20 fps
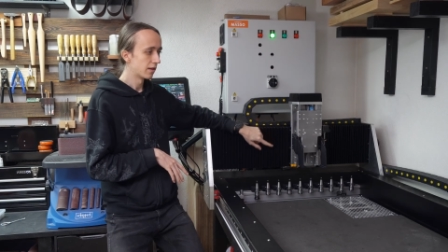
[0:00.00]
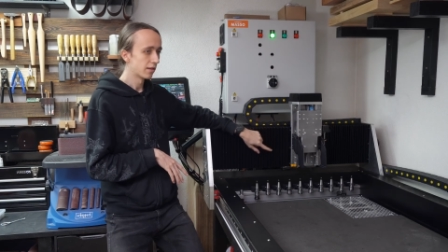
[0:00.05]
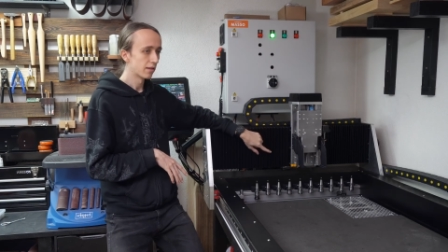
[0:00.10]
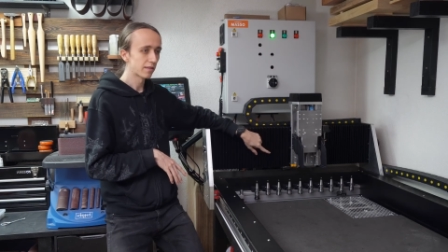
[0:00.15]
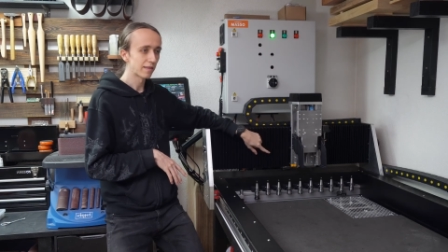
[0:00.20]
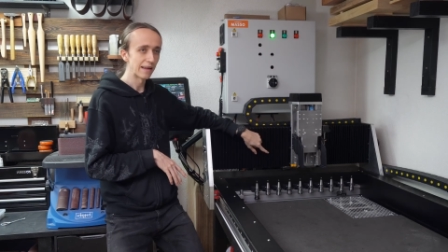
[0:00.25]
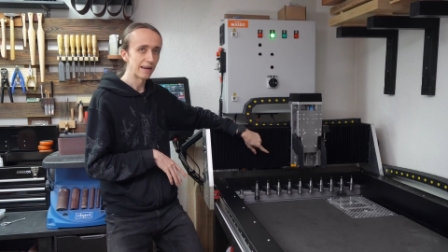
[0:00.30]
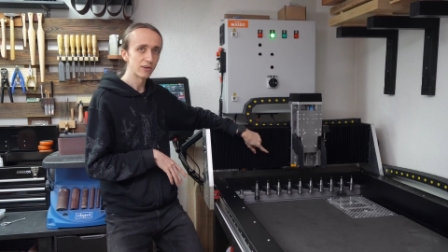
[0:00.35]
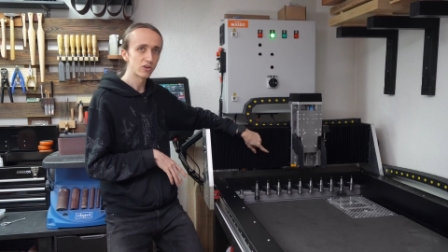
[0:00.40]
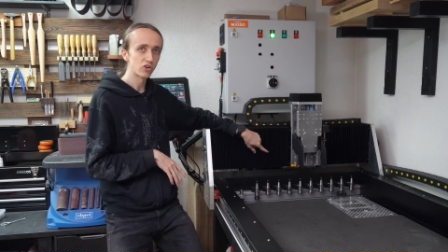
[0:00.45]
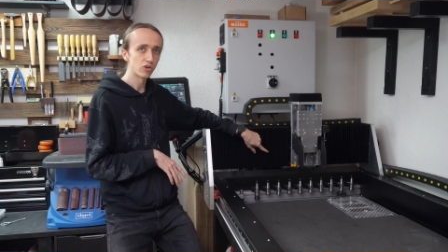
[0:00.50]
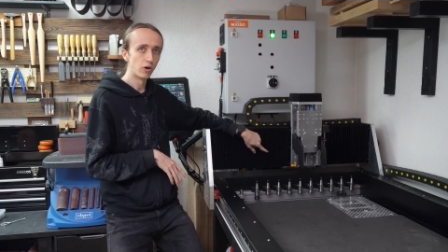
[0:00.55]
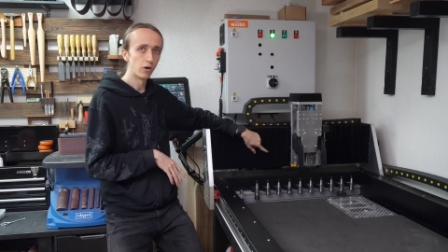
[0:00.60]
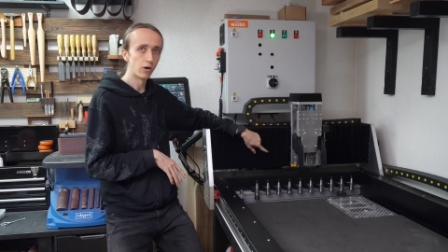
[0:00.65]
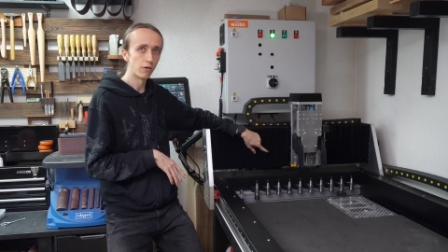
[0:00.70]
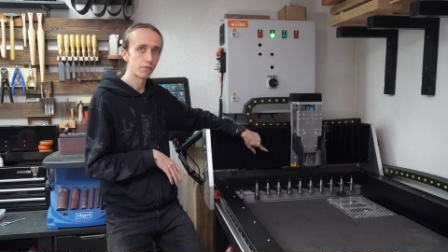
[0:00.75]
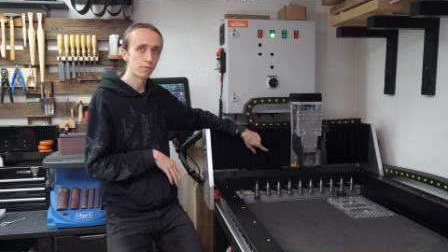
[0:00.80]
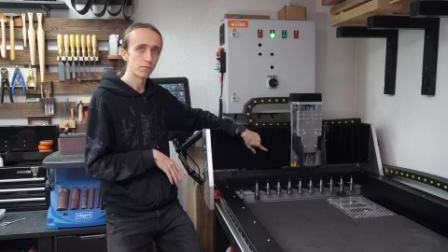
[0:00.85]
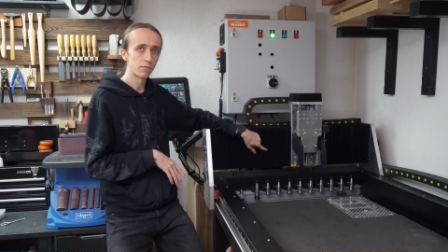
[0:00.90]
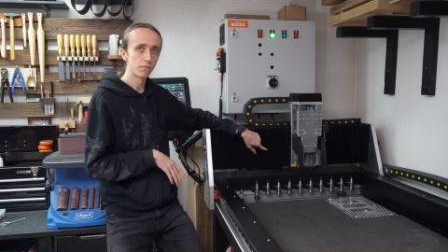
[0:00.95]
sketch
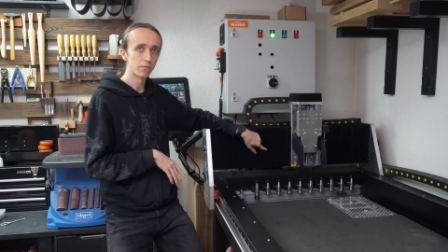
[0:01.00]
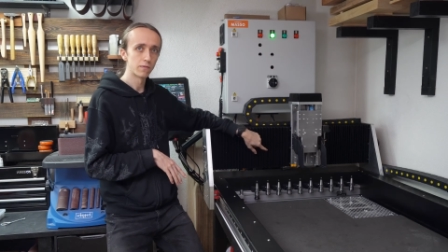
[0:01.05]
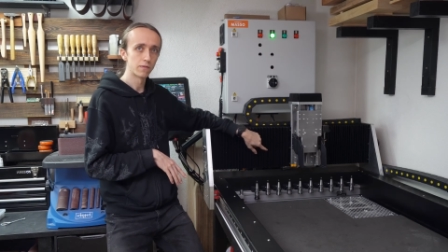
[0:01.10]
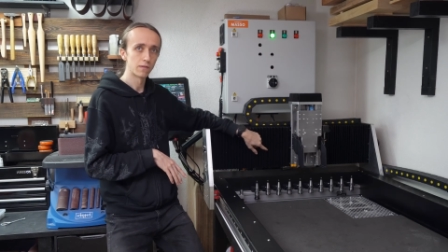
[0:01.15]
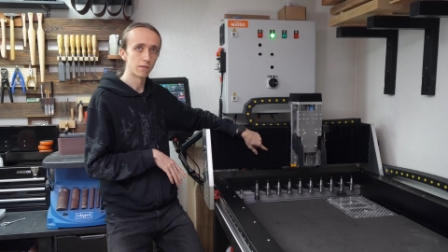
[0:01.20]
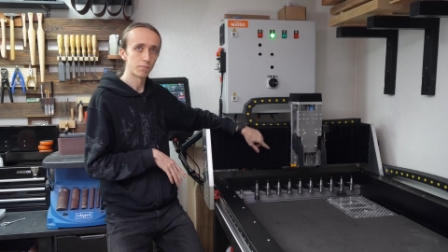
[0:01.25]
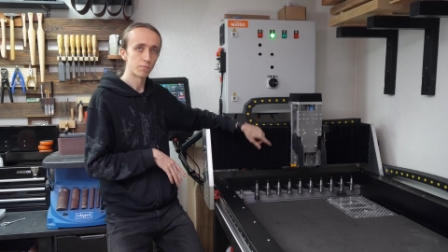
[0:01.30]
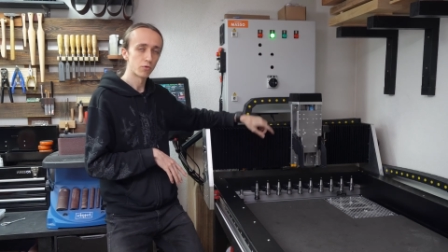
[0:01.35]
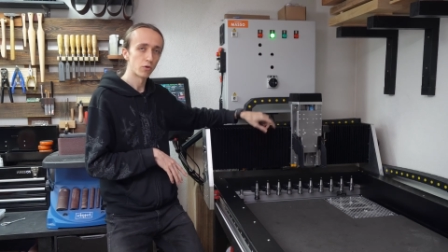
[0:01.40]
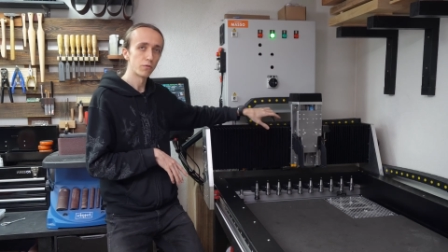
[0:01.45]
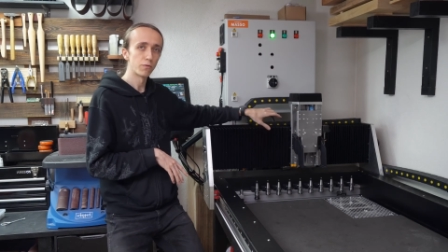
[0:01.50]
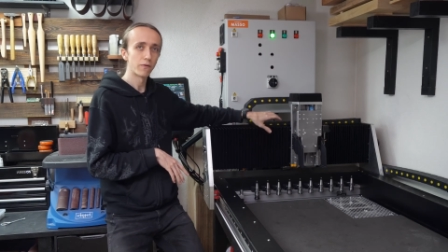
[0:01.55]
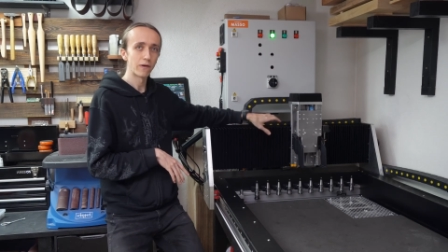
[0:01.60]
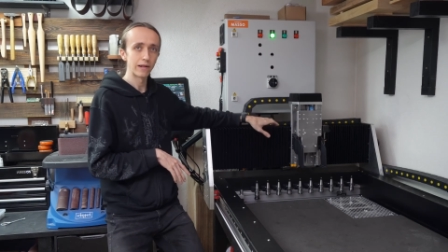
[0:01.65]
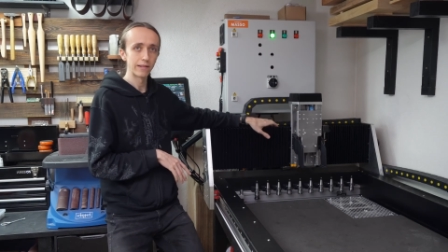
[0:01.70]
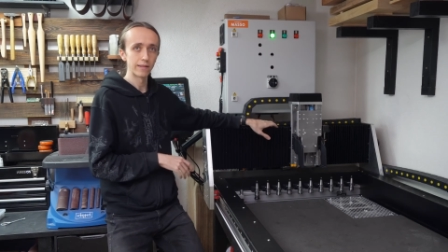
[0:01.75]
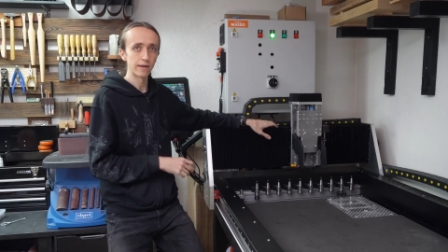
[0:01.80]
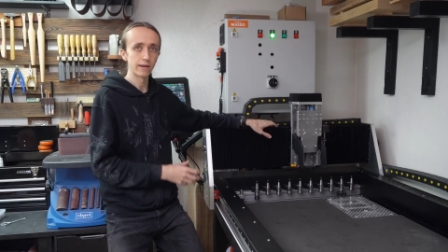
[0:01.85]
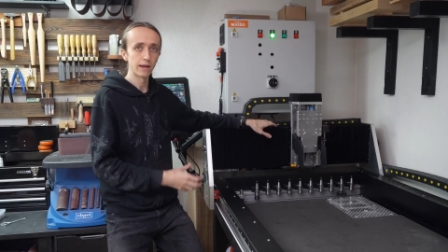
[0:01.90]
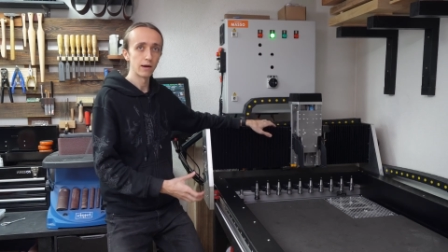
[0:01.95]
of the
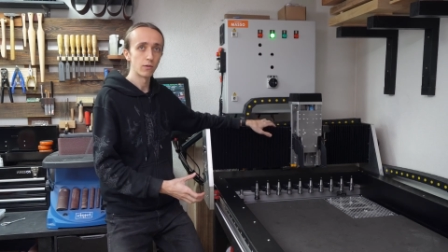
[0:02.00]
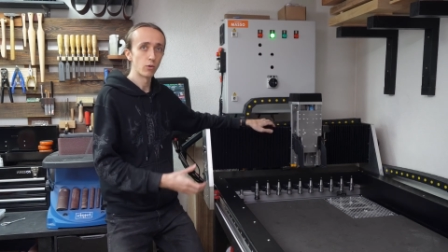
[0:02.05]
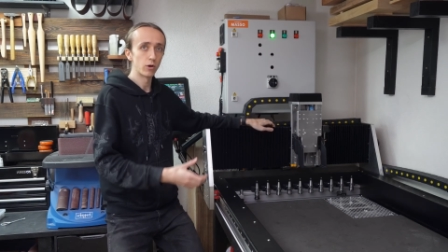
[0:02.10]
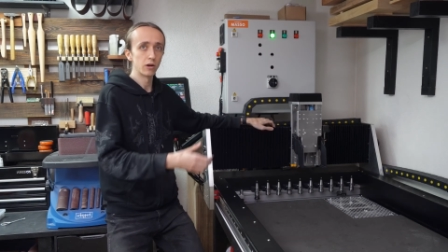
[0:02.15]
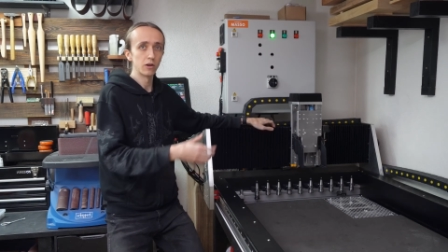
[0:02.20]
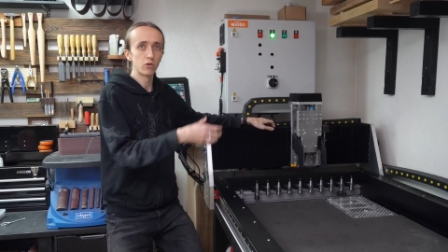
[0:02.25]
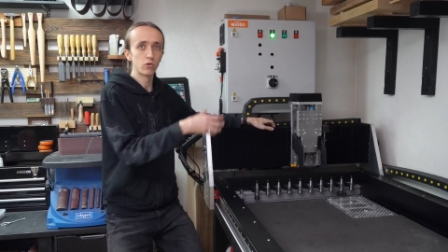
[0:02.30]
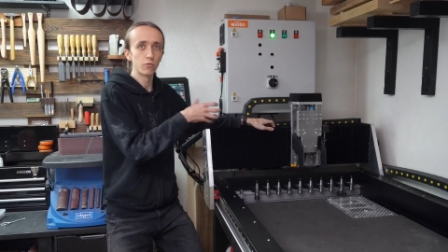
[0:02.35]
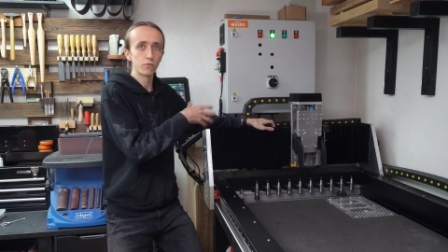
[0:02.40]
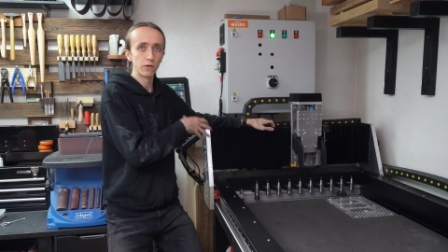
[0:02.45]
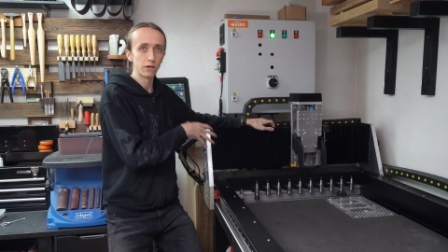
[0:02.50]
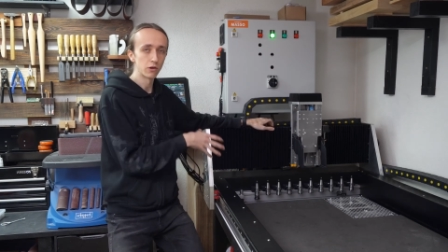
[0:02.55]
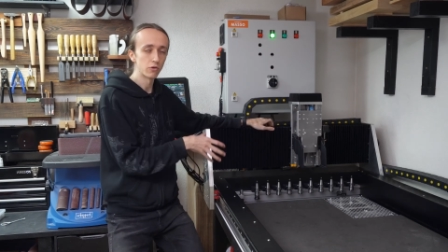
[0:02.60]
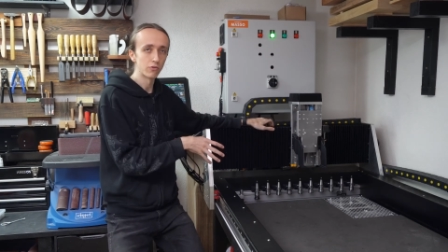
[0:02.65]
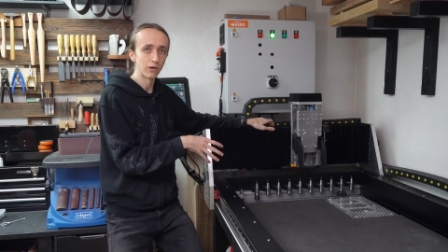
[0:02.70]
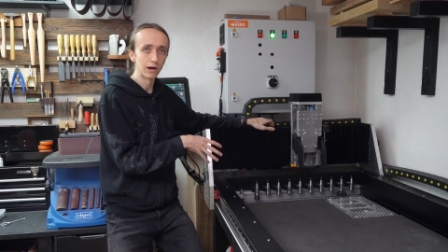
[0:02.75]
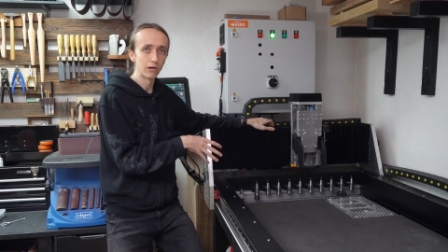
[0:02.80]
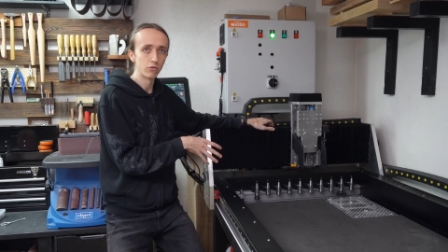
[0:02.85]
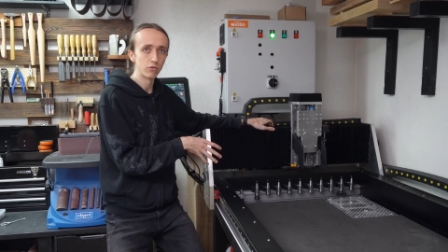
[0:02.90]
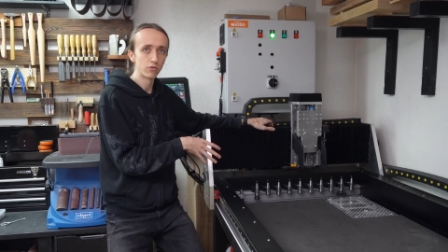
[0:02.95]
profile that I wanted to fit
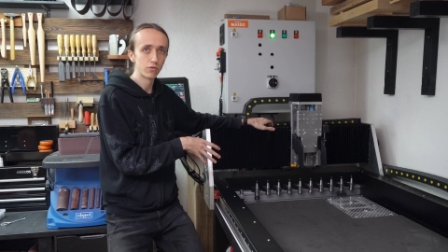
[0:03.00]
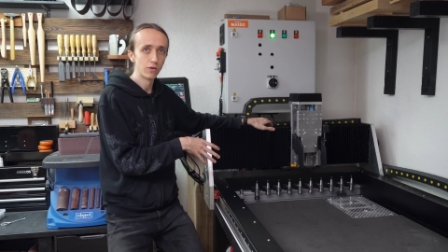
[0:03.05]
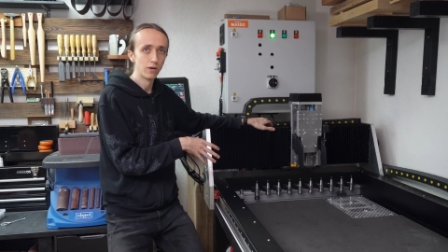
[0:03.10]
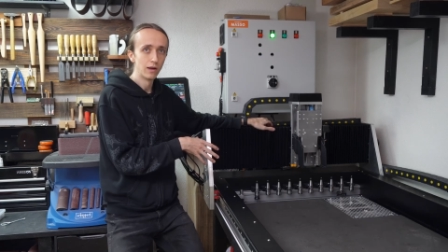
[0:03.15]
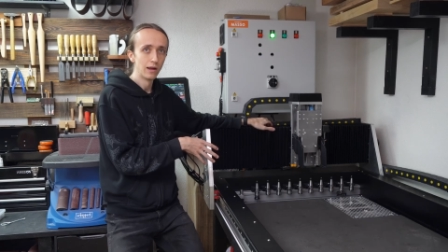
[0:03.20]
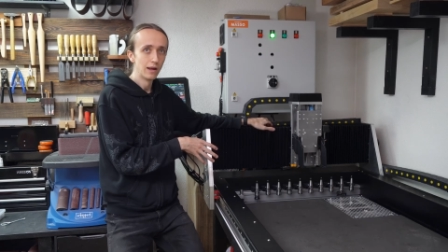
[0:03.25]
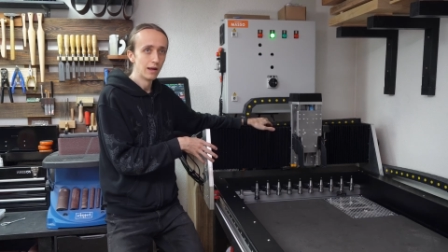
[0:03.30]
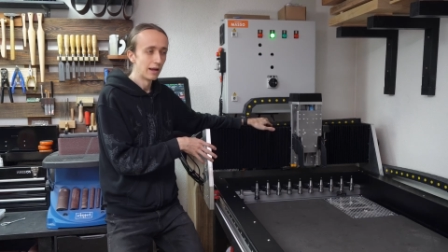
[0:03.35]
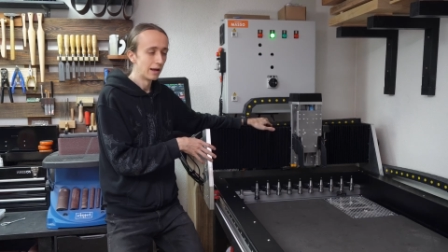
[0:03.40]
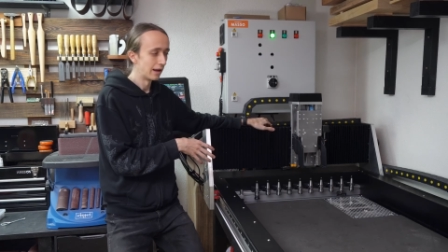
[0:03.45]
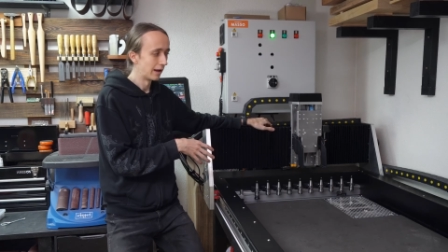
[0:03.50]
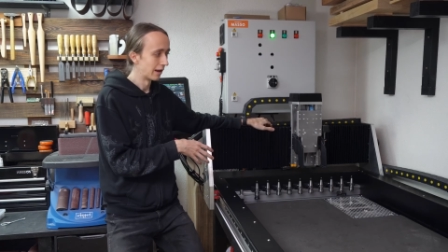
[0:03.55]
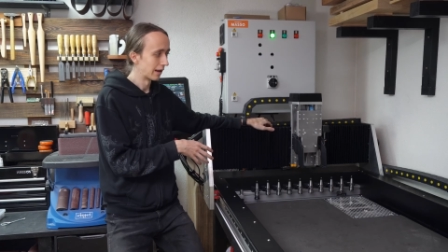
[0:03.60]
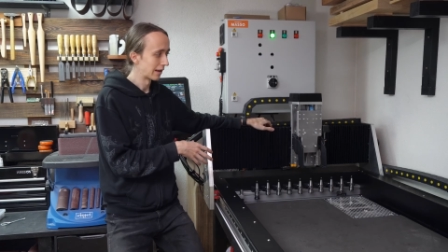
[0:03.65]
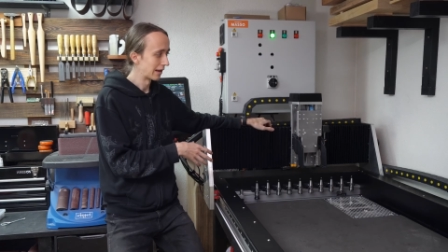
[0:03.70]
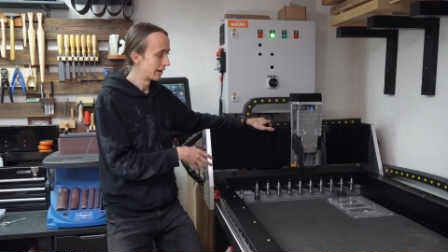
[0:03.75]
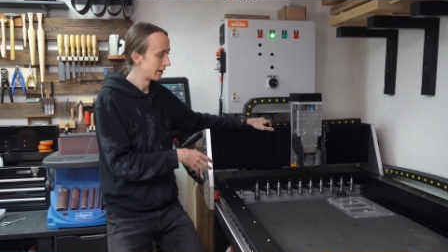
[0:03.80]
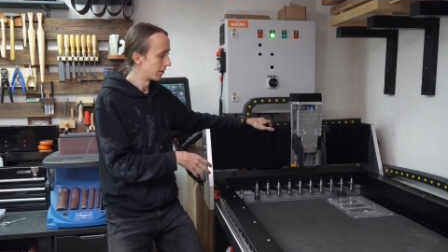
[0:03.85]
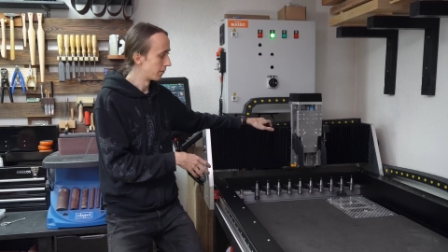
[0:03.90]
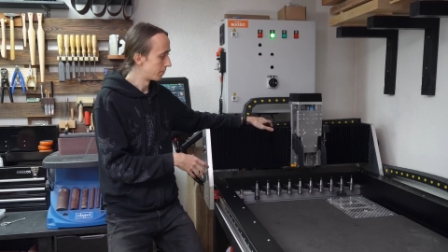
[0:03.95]
around uh,
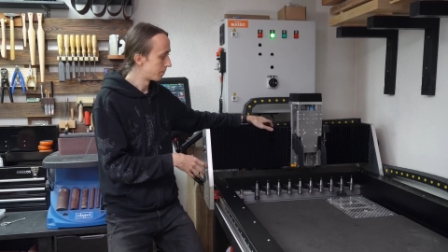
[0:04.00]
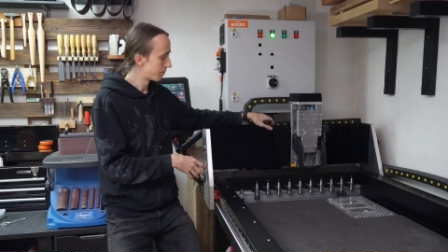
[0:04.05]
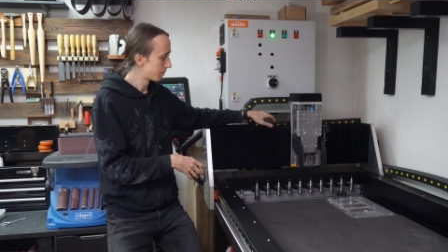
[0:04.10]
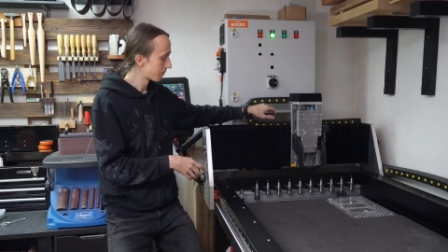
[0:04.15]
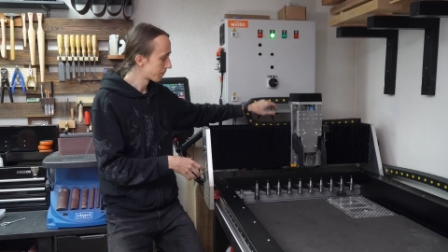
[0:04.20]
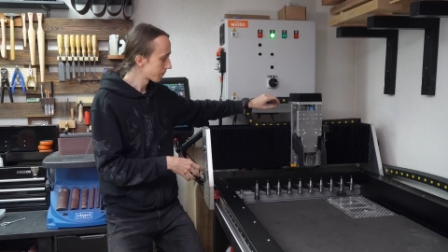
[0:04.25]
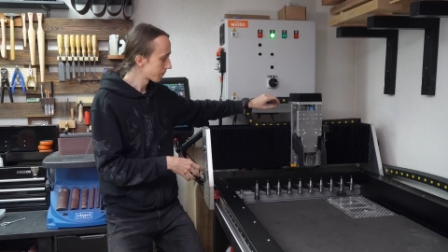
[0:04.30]
kind of